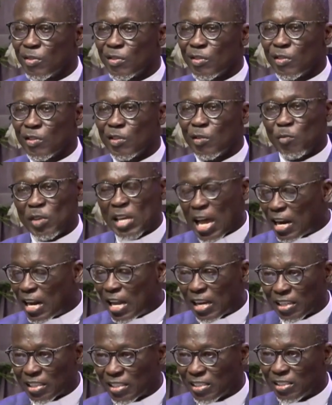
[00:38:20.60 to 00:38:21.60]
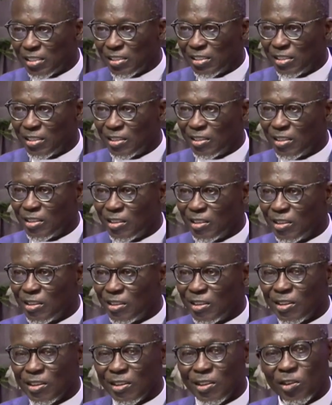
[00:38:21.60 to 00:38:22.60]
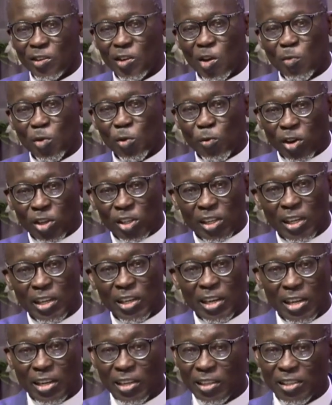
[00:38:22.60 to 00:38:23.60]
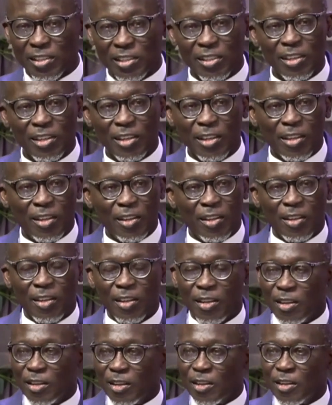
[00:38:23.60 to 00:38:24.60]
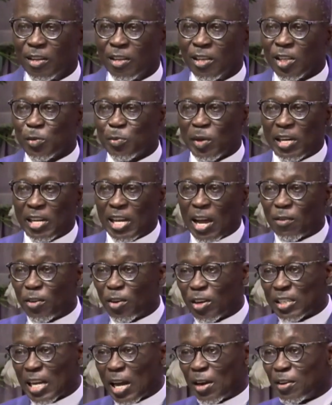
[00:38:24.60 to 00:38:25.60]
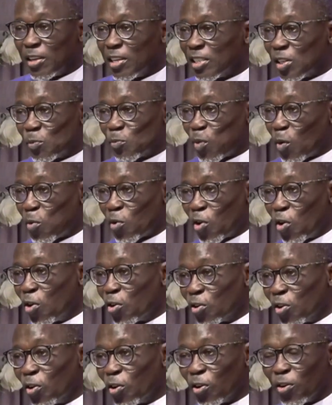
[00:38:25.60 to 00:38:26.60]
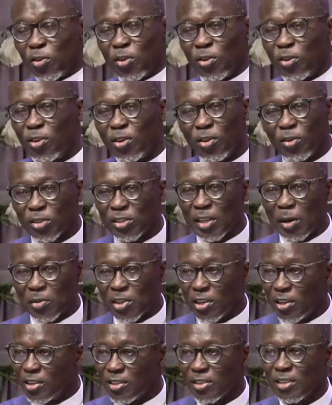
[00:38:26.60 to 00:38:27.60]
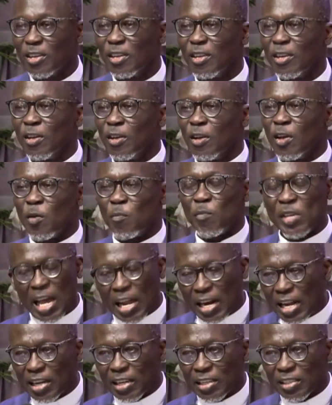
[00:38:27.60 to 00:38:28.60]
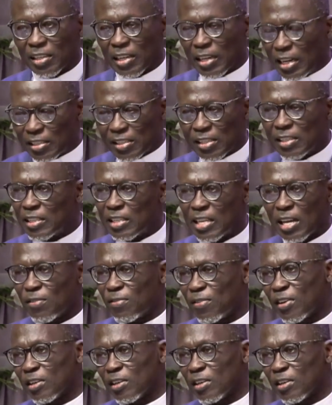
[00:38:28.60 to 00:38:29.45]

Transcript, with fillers: Be alert. Don't be watching and spending half of your time eating popcorn or something else. Be alert. Listen carefully.